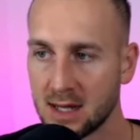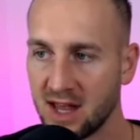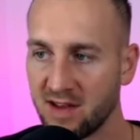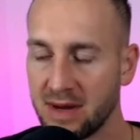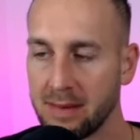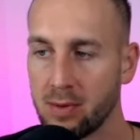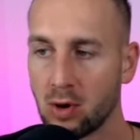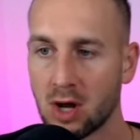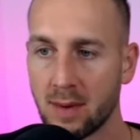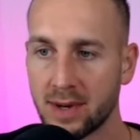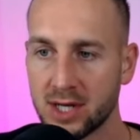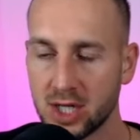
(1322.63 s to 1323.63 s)
If people
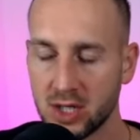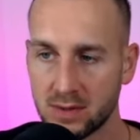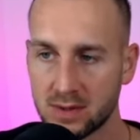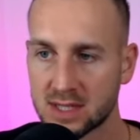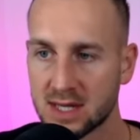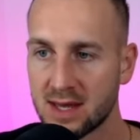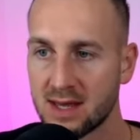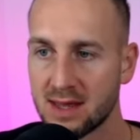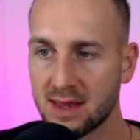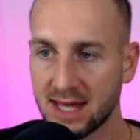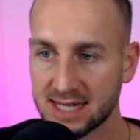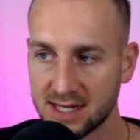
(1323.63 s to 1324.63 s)
come and use
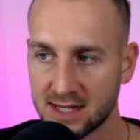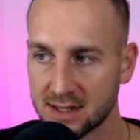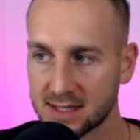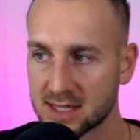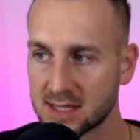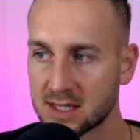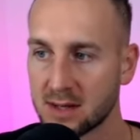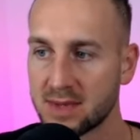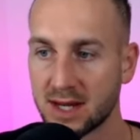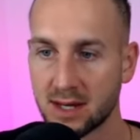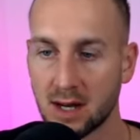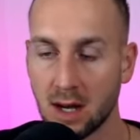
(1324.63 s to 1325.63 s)
this ecosystem,
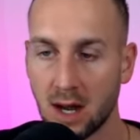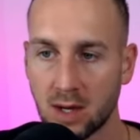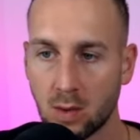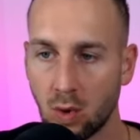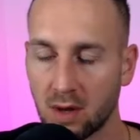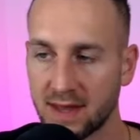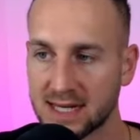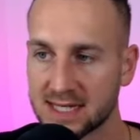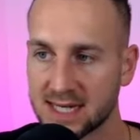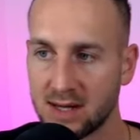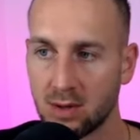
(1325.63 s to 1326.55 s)
they're going to like what they see,